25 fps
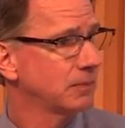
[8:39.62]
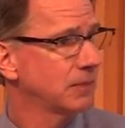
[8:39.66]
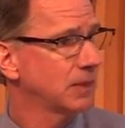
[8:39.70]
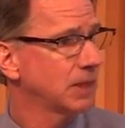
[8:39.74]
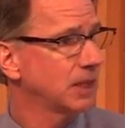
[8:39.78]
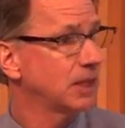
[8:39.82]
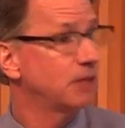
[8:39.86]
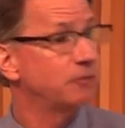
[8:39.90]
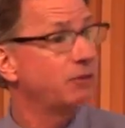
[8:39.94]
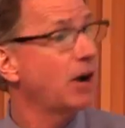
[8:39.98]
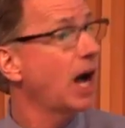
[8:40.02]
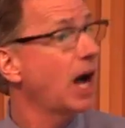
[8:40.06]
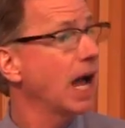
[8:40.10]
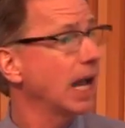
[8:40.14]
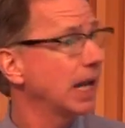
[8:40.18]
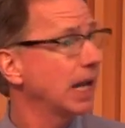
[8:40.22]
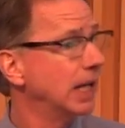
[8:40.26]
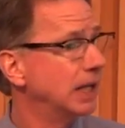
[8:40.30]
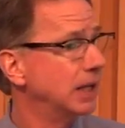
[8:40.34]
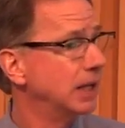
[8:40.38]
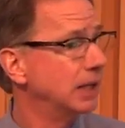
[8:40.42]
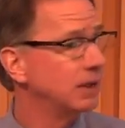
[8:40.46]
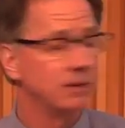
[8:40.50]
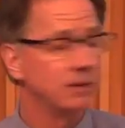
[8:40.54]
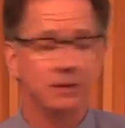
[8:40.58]
the
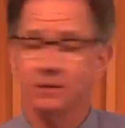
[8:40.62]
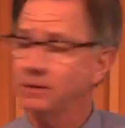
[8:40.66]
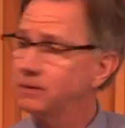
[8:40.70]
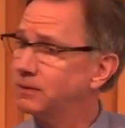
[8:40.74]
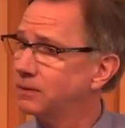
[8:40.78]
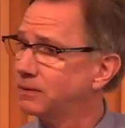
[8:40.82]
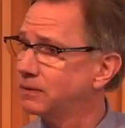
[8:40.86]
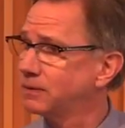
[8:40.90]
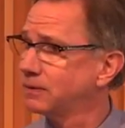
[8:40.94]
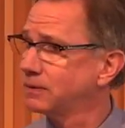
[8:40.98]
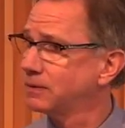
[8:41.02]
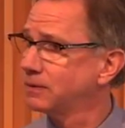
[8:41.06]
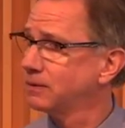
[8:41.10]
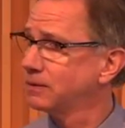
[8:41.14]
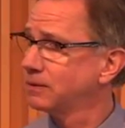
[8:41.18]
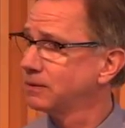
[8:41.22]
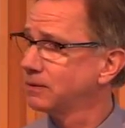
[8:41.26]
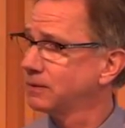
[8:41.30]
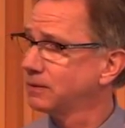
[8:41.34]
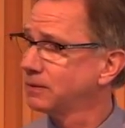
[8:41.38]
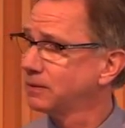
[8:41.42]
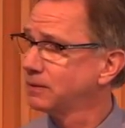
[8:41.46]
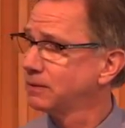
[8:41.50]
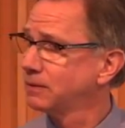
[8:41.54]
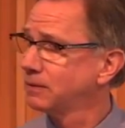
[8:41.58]
vine.
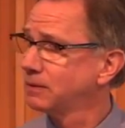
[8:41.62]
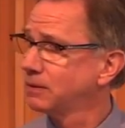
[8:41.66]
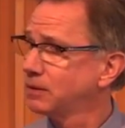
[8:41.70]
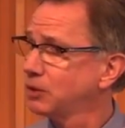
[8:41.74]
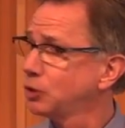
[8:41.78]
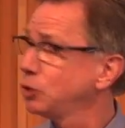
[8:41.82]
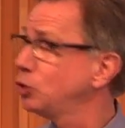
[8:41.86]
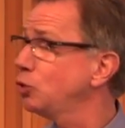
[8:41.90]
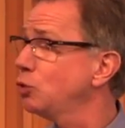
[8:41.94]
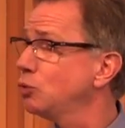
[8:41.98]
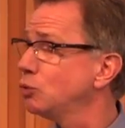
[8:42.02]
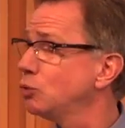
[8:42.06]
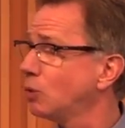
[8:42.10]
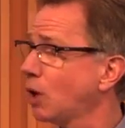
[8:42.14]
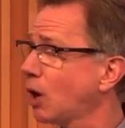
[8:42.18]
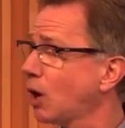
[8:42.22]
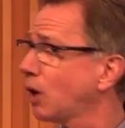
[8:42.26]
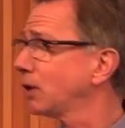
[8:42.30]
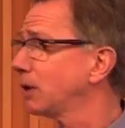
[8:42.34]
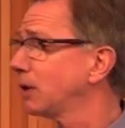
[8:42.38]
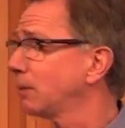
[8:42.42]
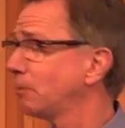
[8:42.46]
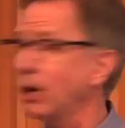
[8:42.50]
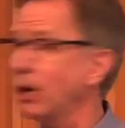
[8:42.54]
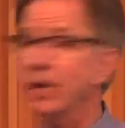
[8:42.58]
You are
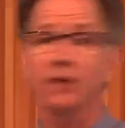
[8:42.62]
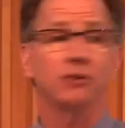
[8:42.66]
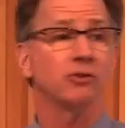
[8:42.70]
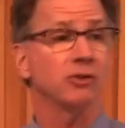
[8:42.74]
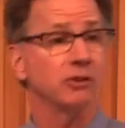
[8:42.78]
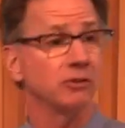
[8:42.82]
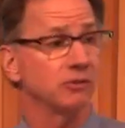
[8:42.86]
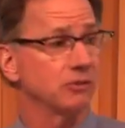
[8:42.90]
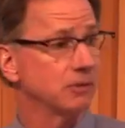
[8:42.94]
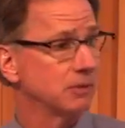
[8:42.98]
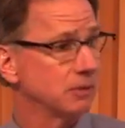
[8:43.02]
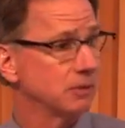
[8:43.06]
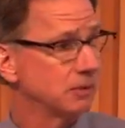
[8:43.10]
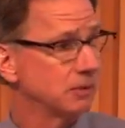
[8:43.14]
the branches.